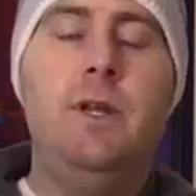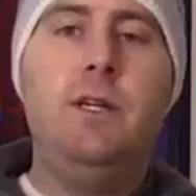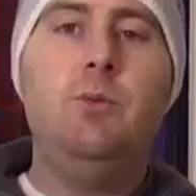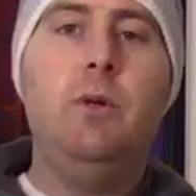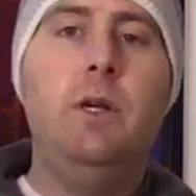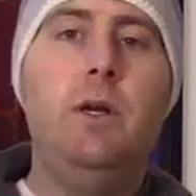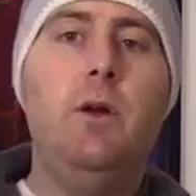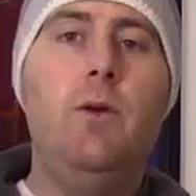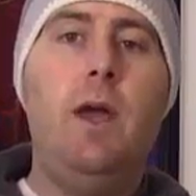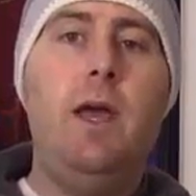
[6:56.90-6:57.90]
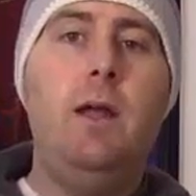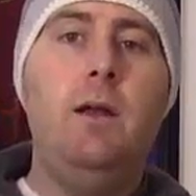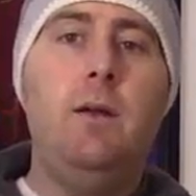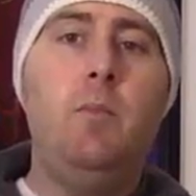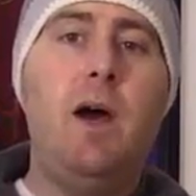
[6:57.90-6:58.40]
next we're going to go
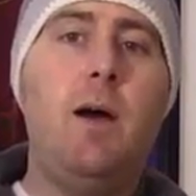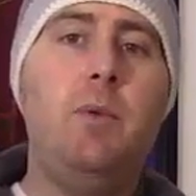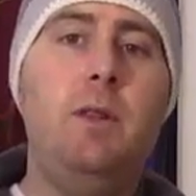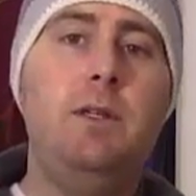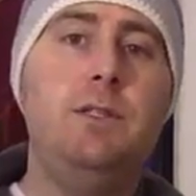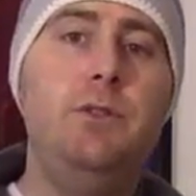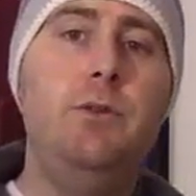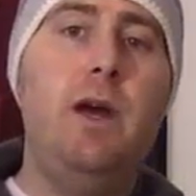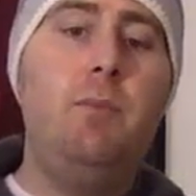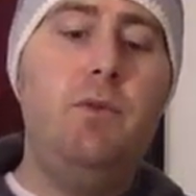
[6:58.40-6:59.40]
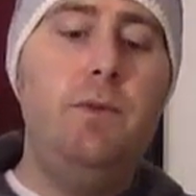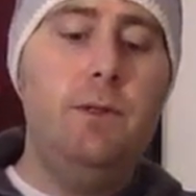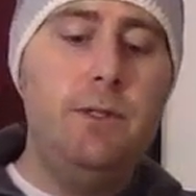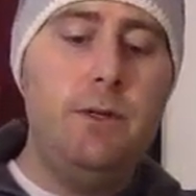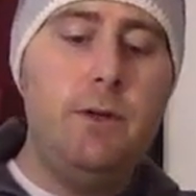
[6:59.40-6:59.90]
ahead and pop in this new HEPA
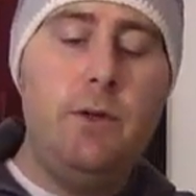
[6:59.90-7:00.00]
filter.